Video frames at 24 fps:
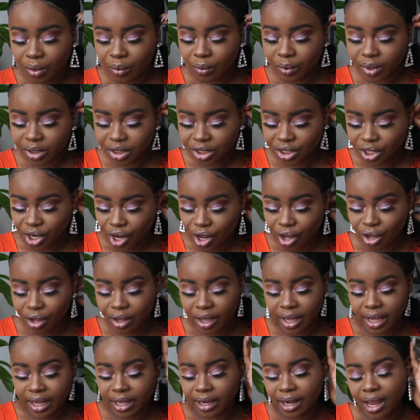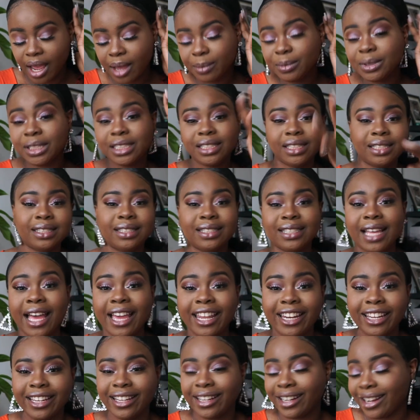with y'all, and I'm just
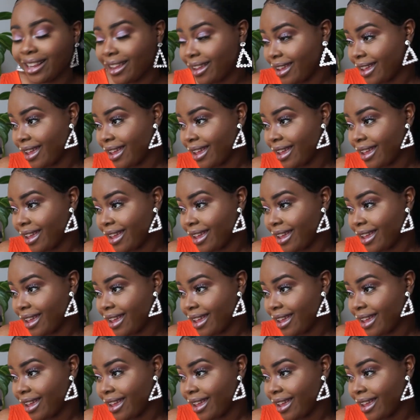excited.